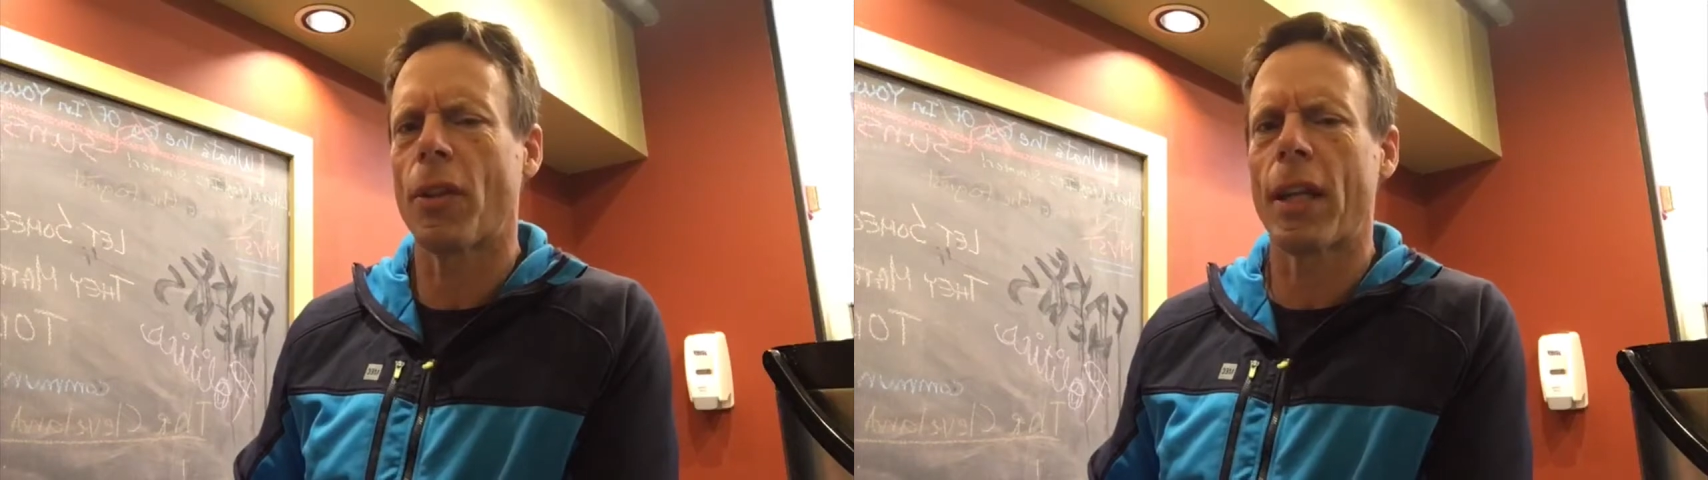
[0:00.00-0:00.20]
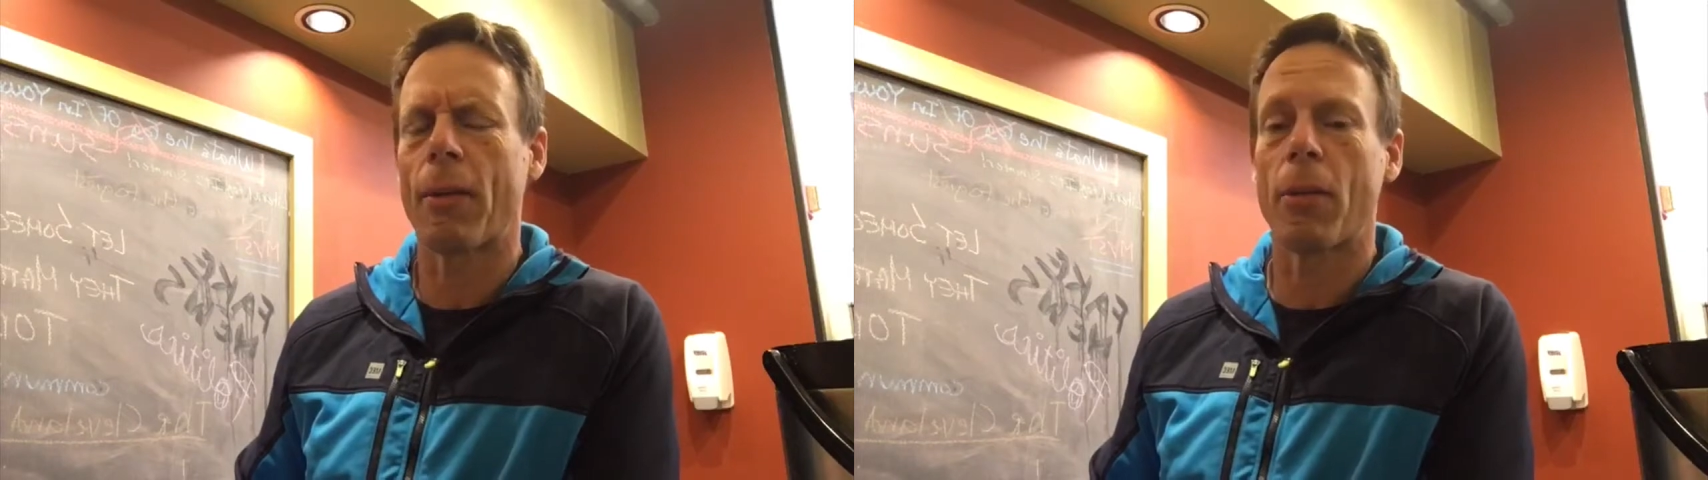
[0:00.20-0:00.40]

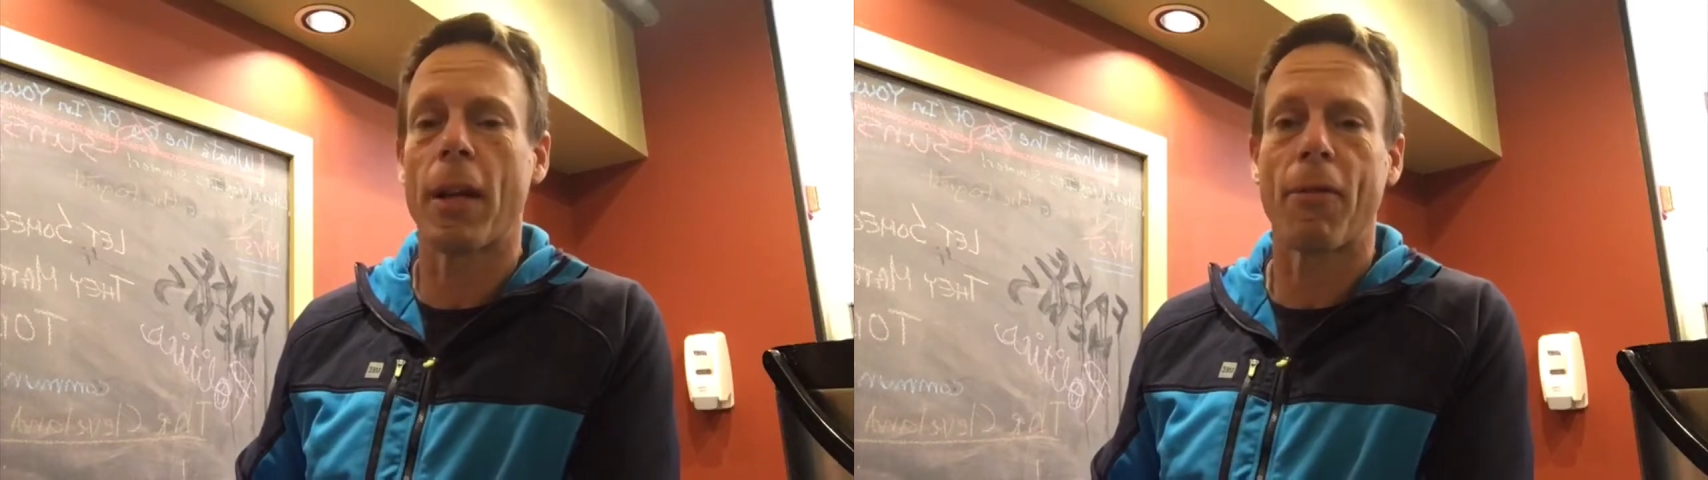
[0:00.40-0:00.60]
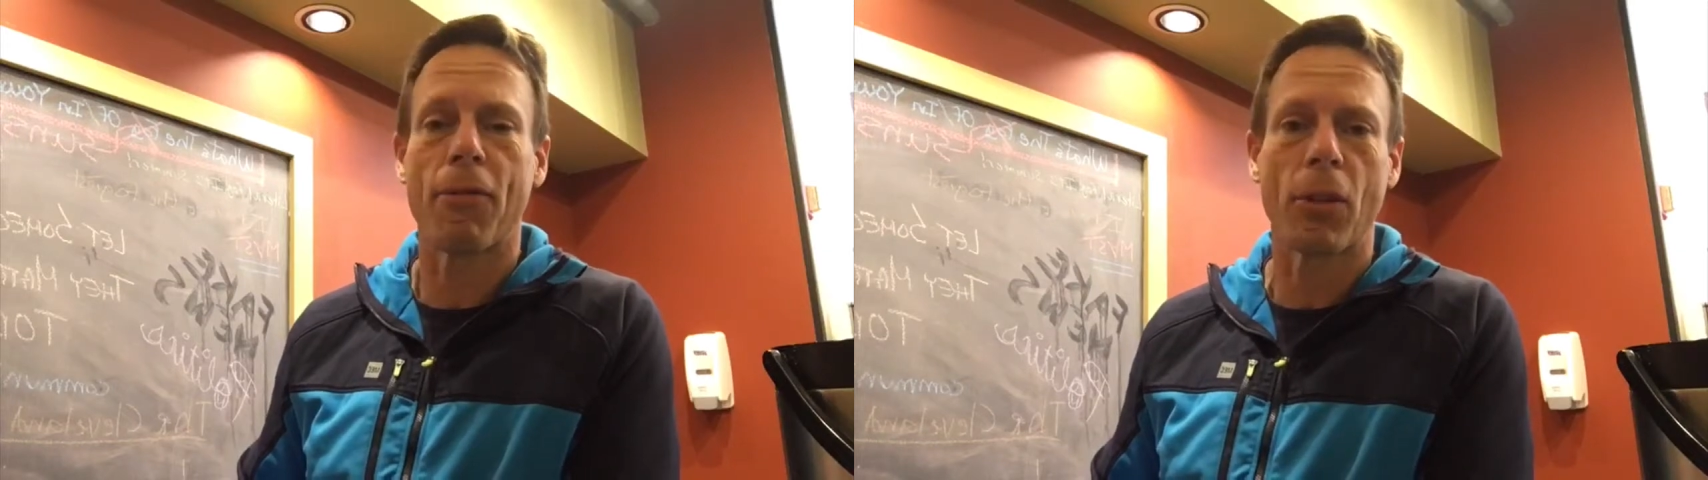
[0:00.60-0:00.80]
and then I would
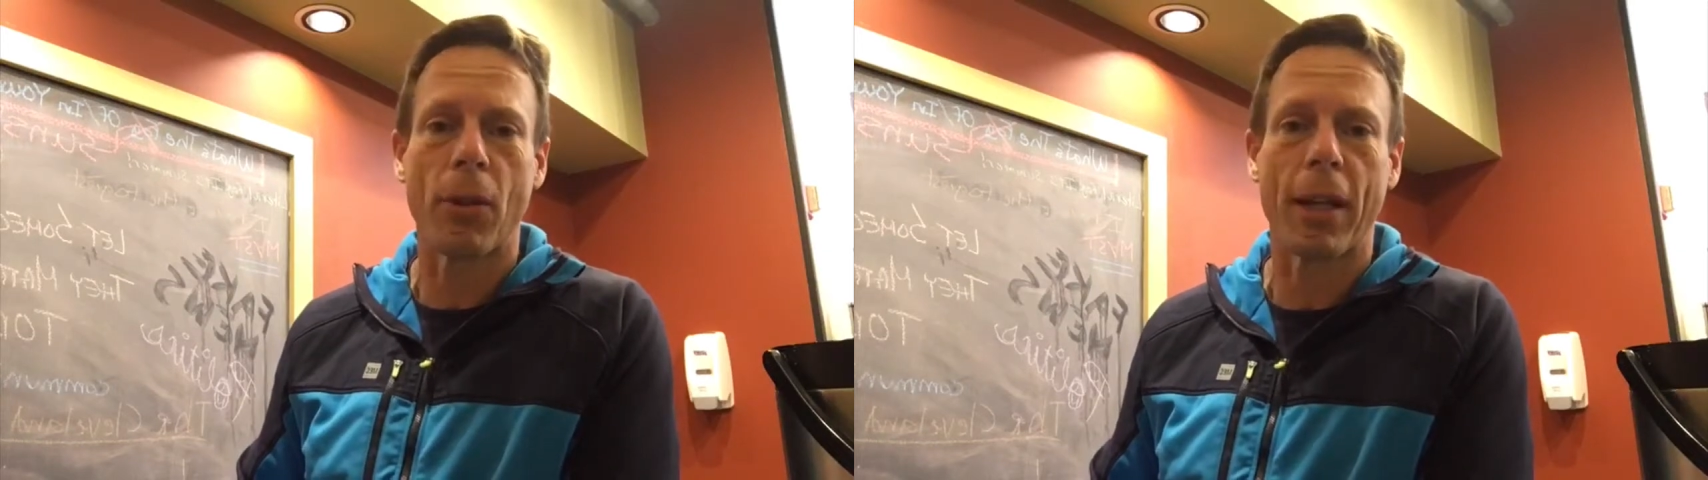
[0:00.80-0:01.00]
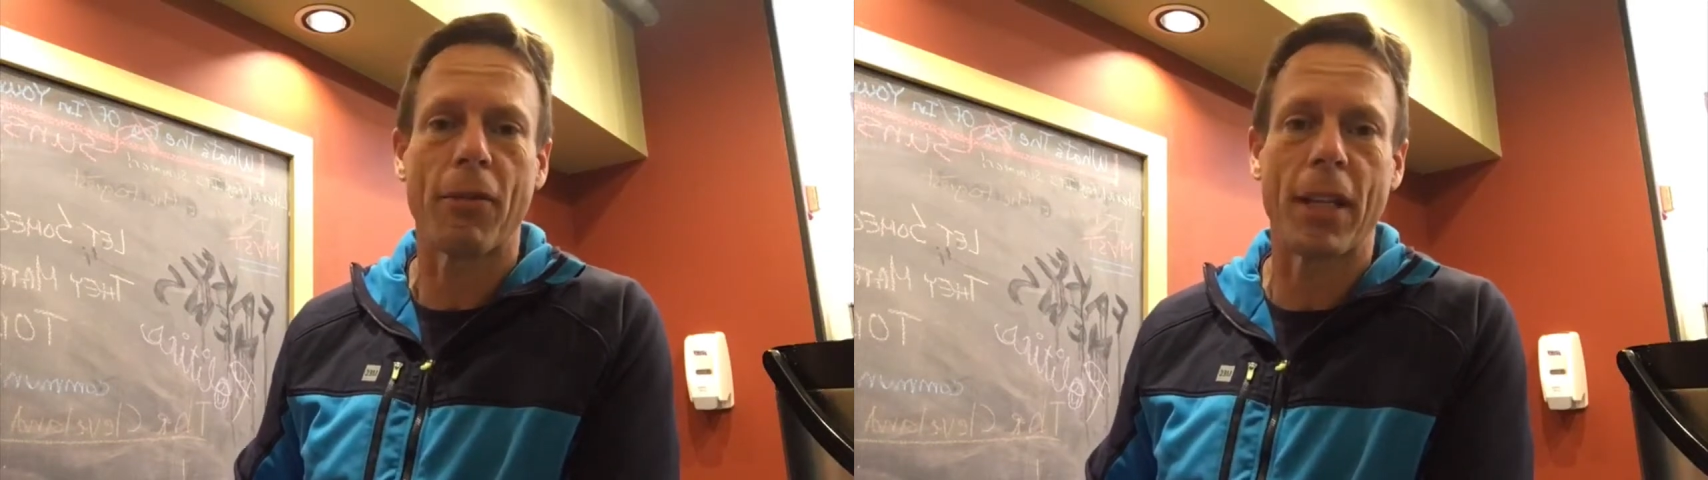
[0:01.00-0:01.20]
have
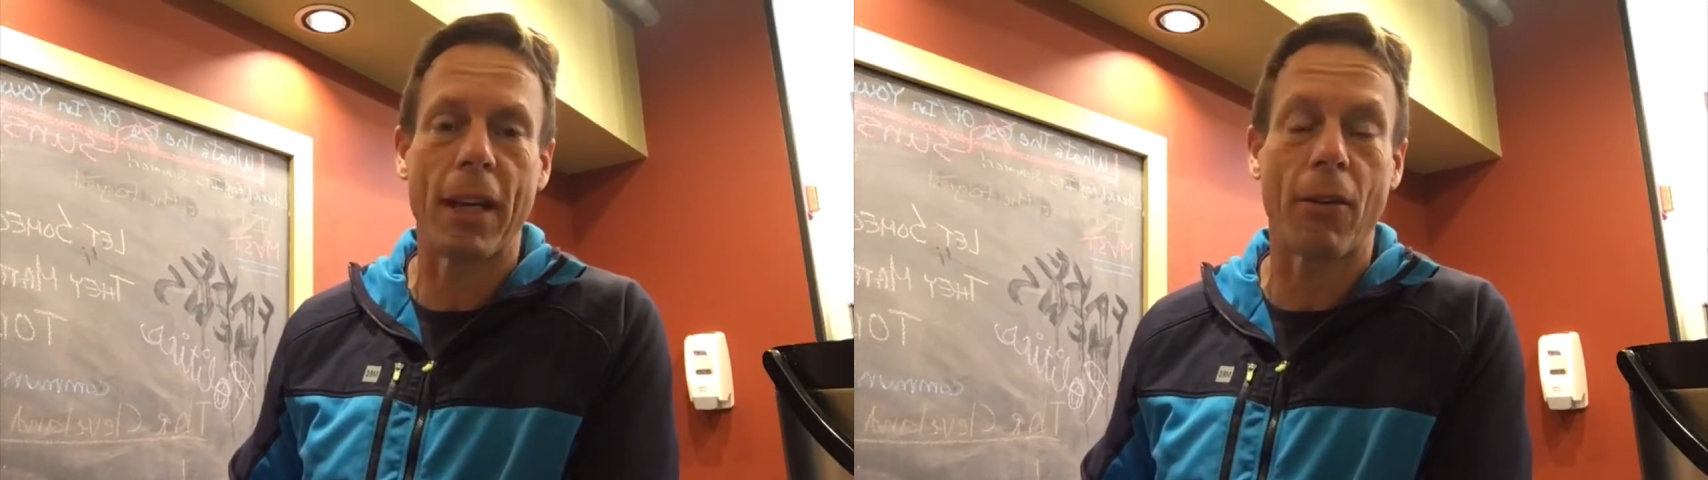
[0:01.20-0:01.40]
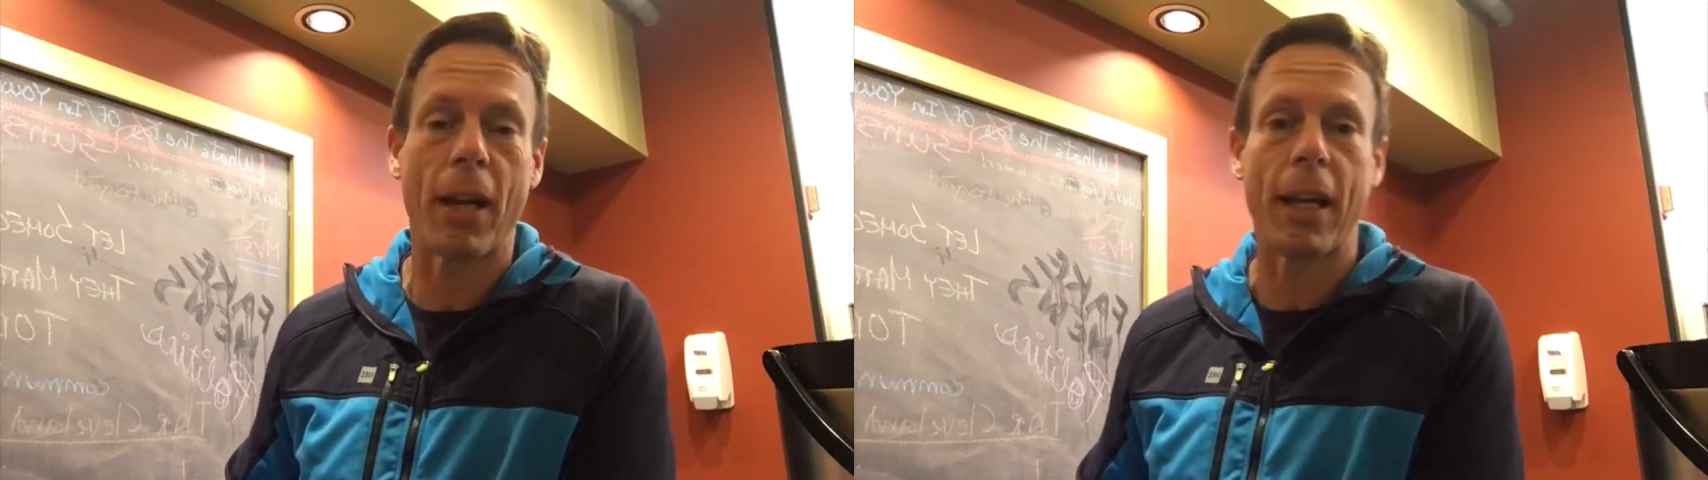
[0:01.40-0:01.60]
flown out of town